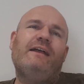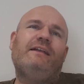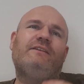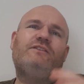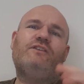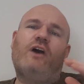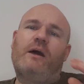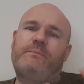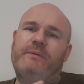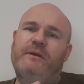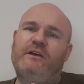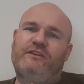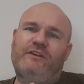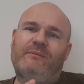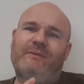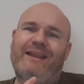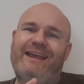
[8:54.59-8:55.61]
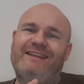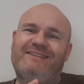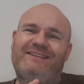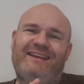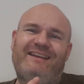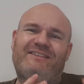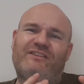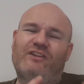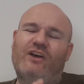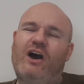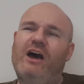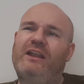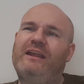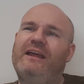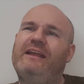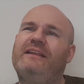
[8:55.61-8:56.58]
It's not because I'm lazy. It's
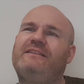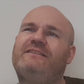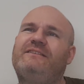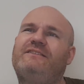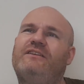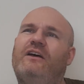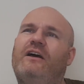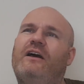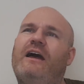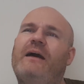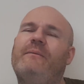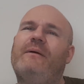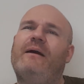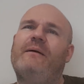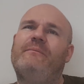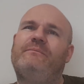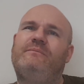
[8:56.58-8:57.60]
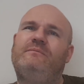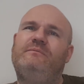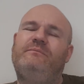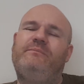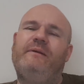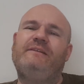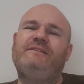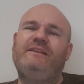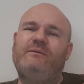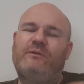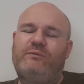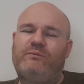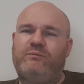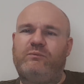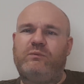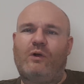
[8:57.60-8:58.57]
not. It's uh, I'm, I'm busy
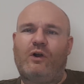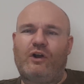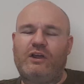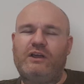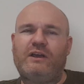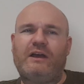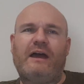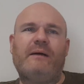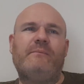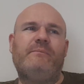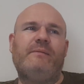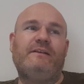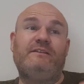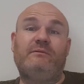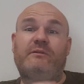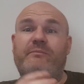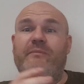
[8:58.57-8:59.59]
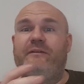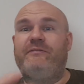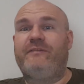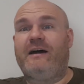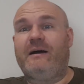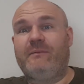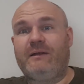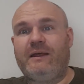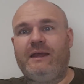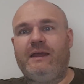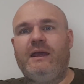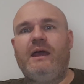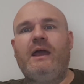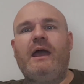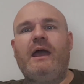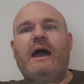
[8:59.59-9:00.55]
with work. I'm busy with my family.
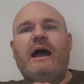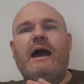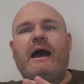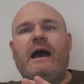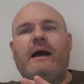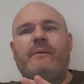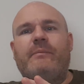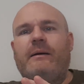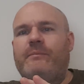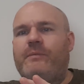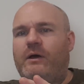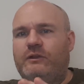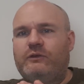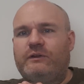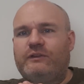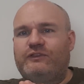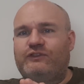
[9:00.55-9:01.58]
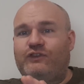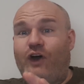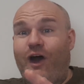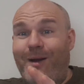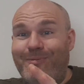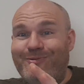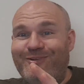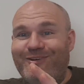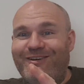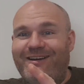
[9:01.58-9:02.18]
Uh, I'm not going to stop.